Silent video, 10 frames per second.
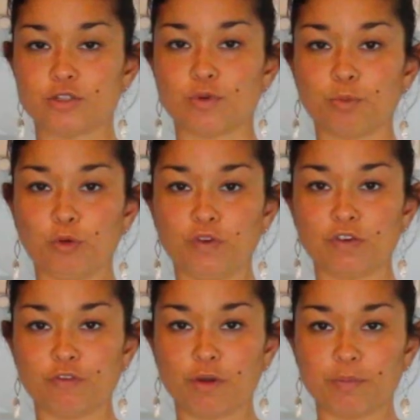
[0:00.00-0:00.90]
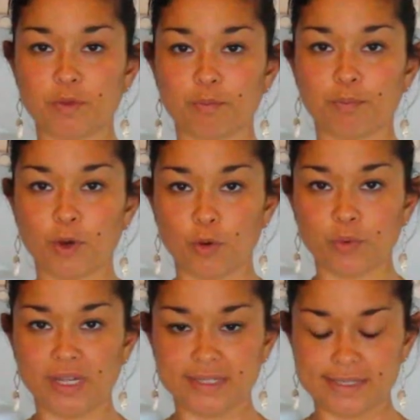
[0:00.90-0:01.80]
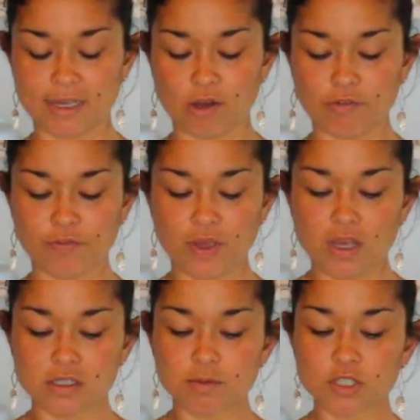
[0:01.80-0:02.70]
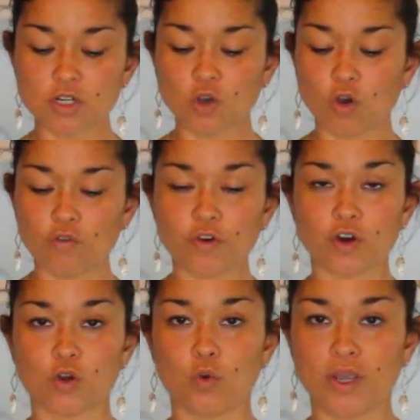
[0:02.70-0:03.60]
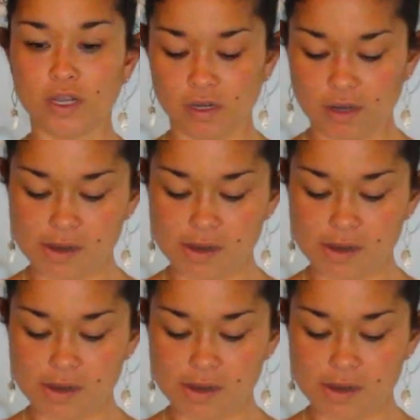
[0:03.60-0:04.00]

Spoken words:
to remove it from the bone itself. So I'm just going to go over a quick